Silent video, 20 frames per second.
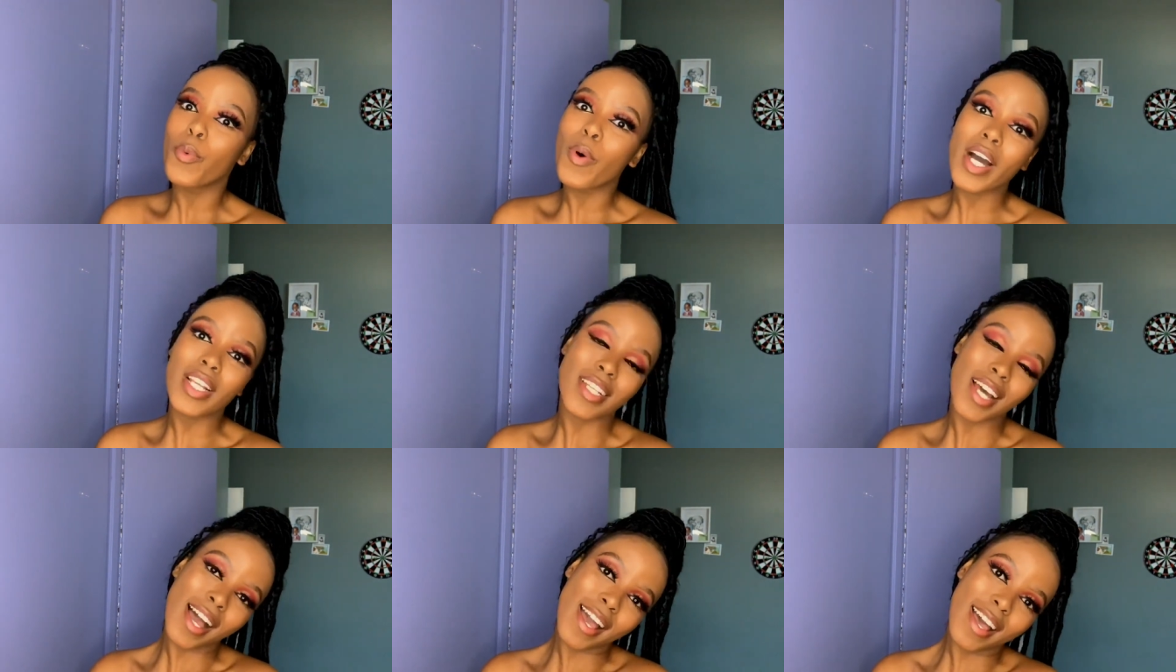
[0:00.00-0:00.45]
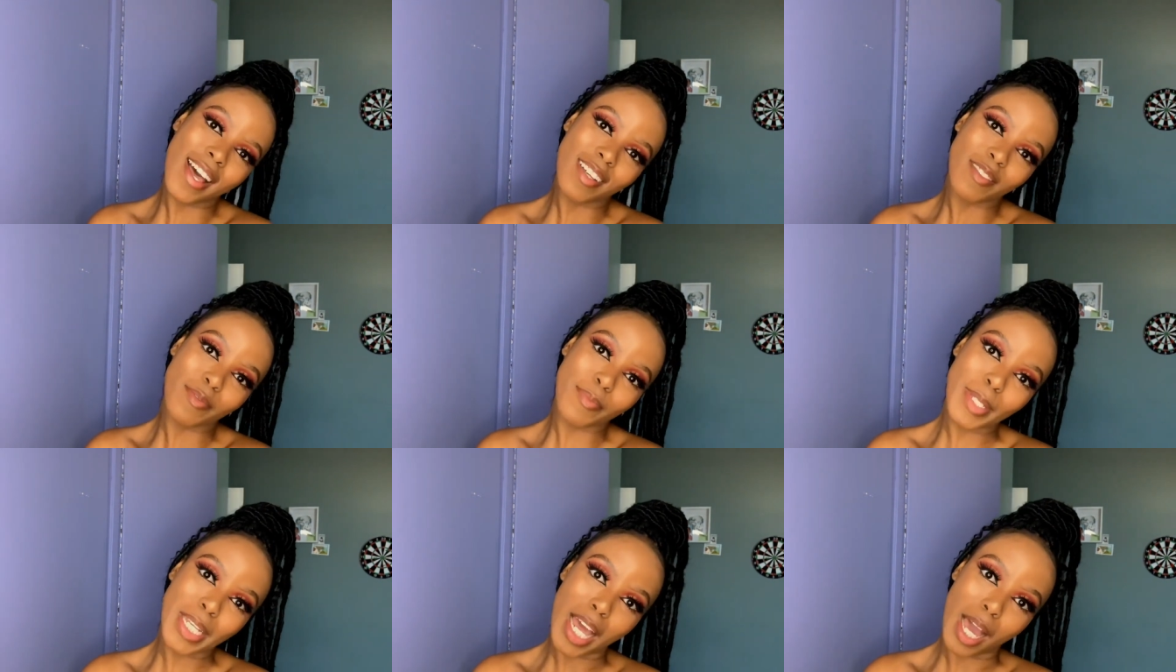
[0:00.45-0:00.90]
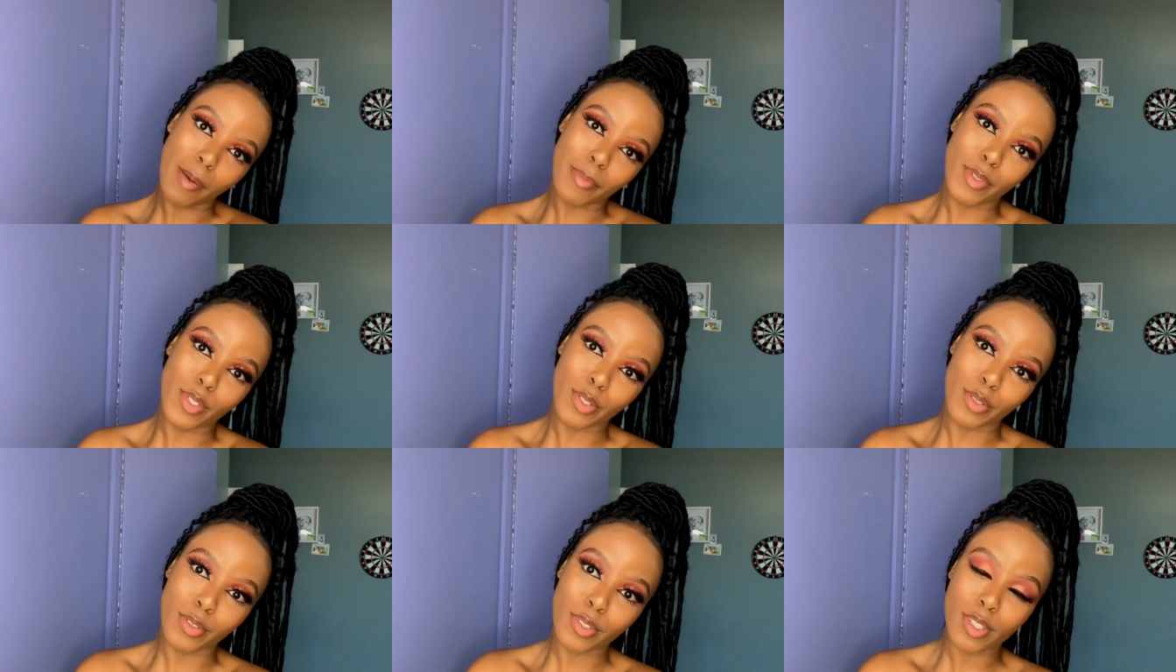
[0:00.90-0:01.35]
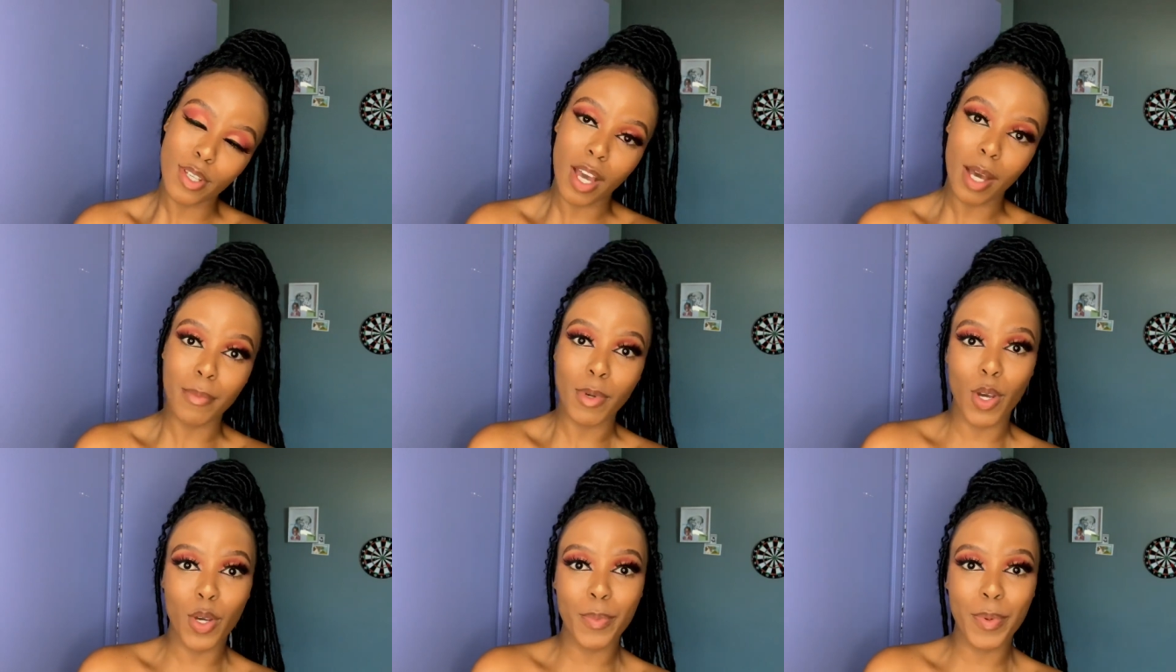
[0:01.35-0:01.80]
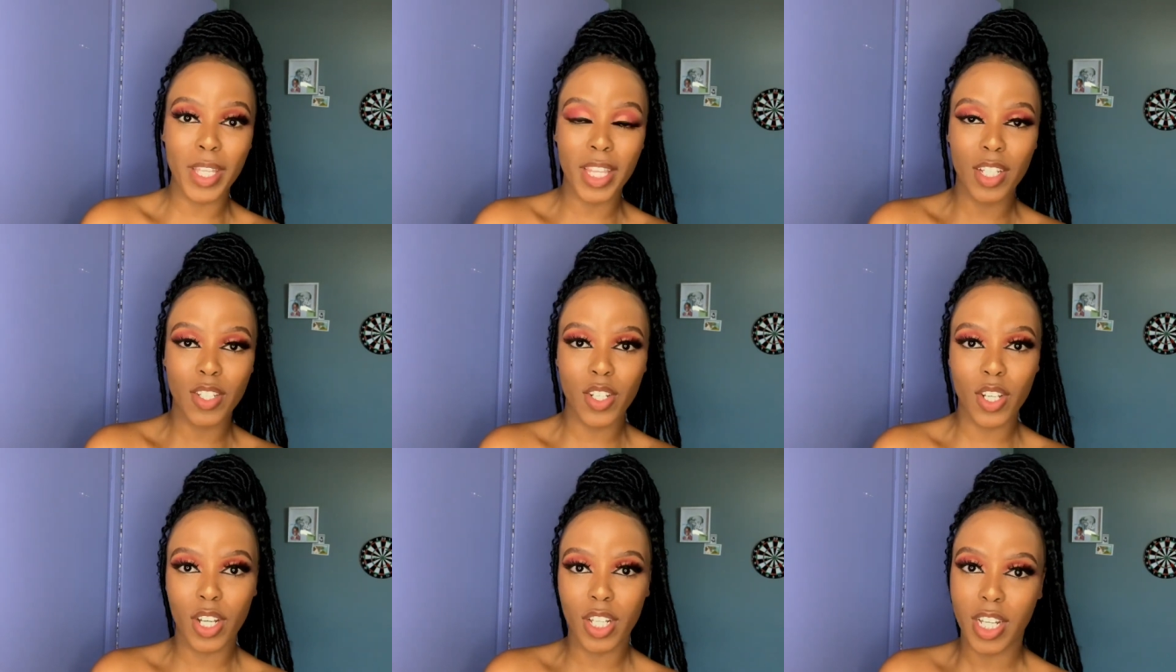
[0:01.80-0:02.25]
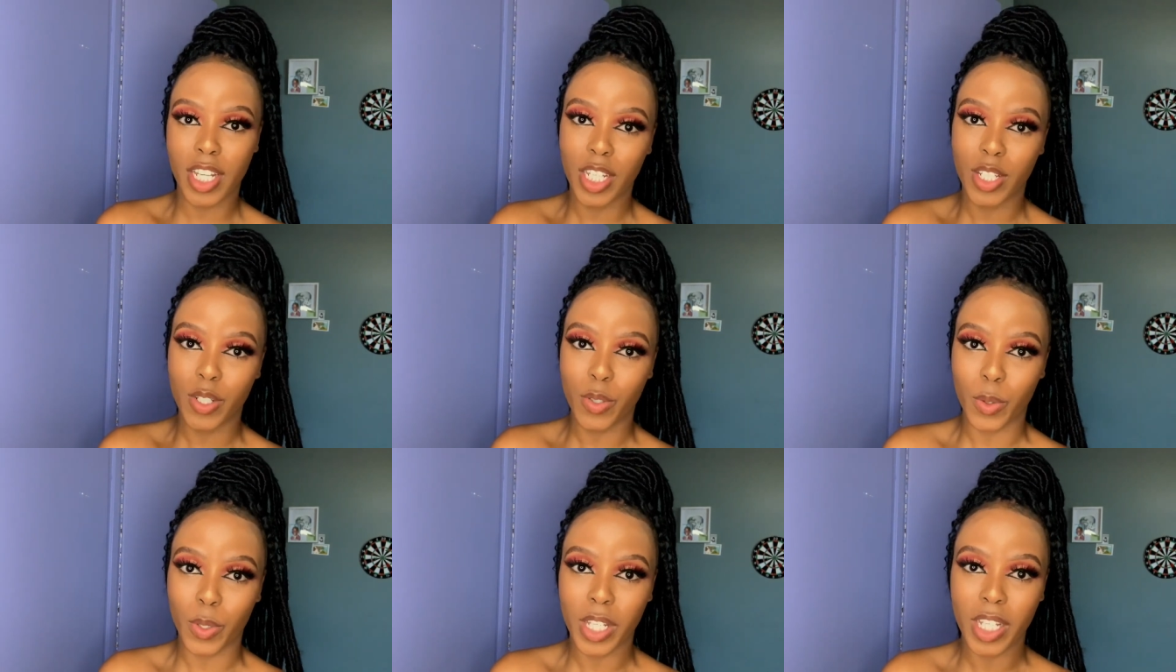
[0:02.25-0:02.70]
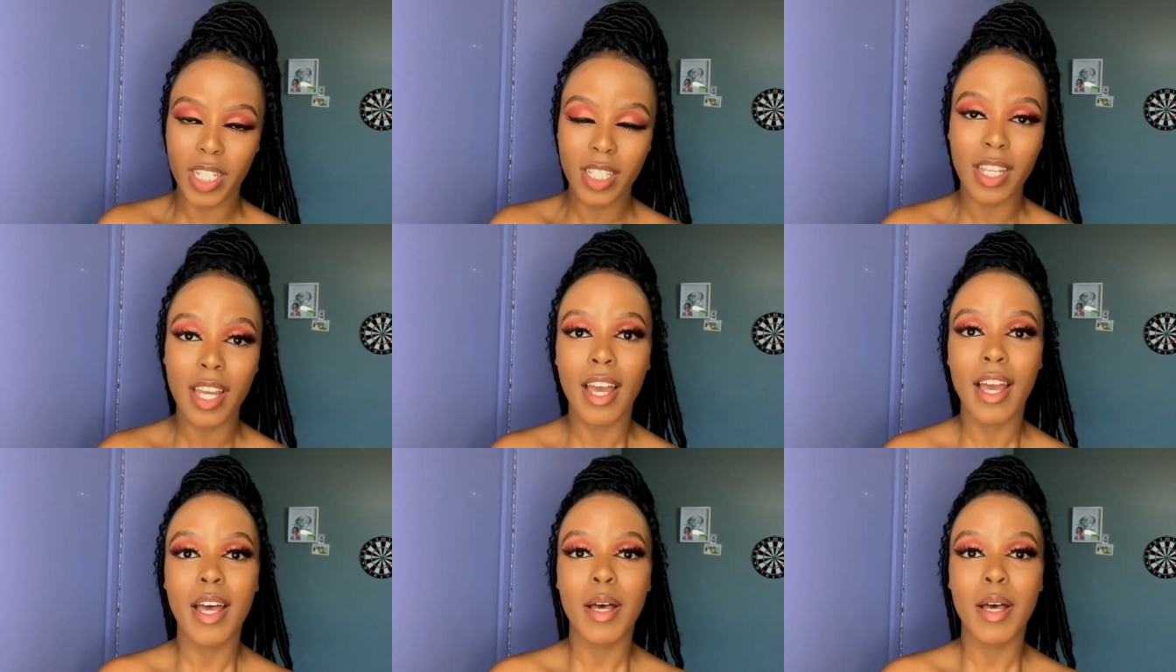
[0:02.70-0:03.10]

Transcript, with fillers: what i have been up to so i'm hoping that you're gonna enjoy it